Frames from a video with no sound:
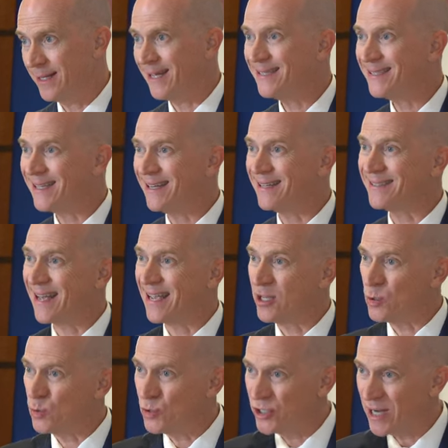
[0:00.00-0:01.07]
This is a
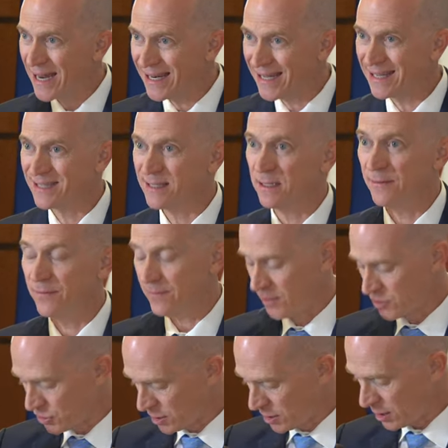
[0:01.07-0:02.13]
eugenics
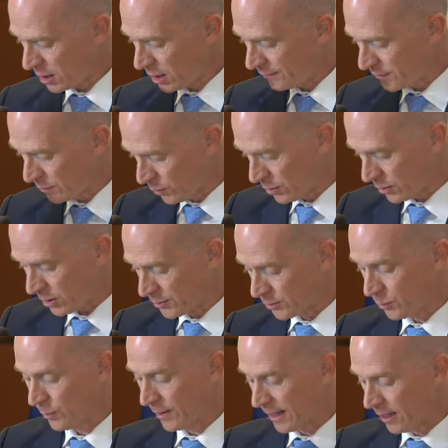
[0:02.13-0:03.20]
vision of the world
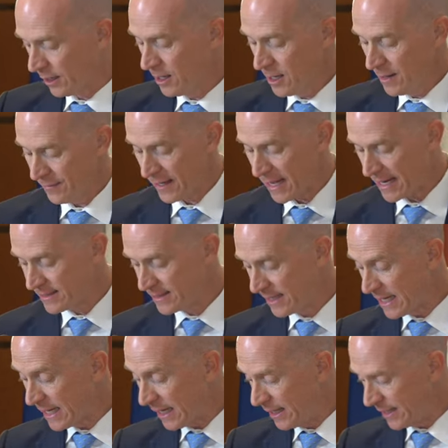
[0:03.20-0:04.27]
where the
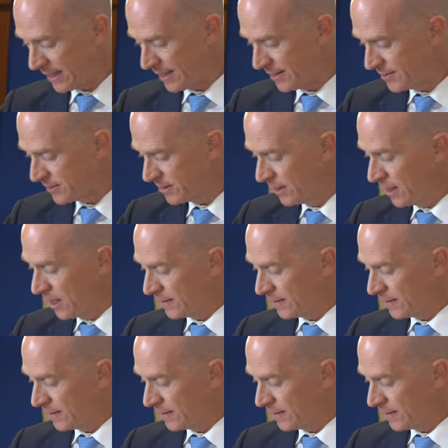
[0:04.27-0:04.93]
idea is